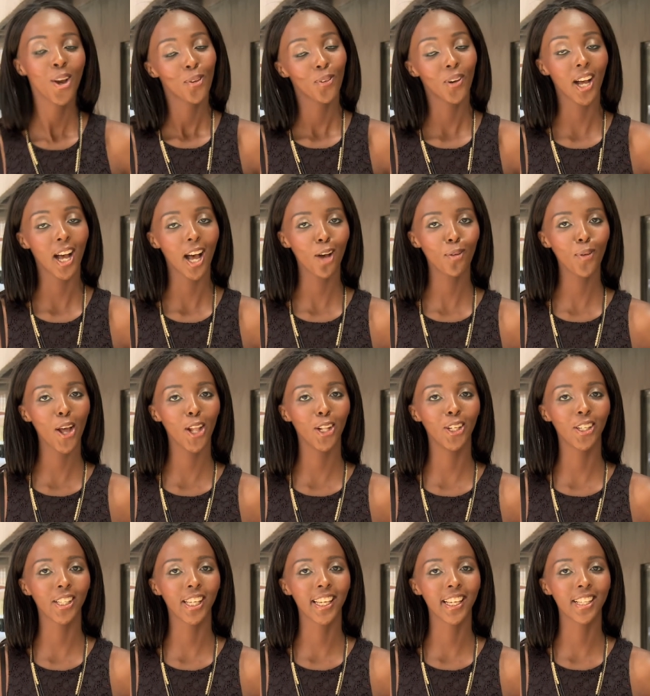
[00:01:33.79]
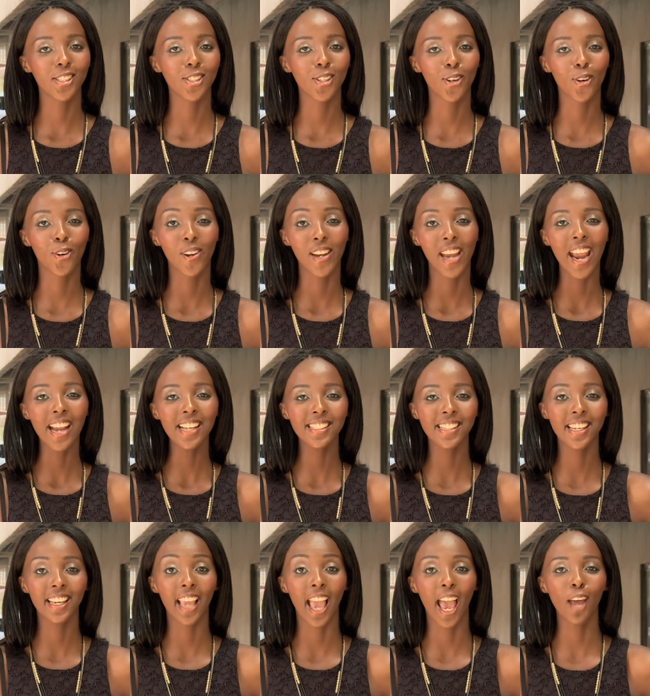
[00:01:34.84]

Well, how about looking into creating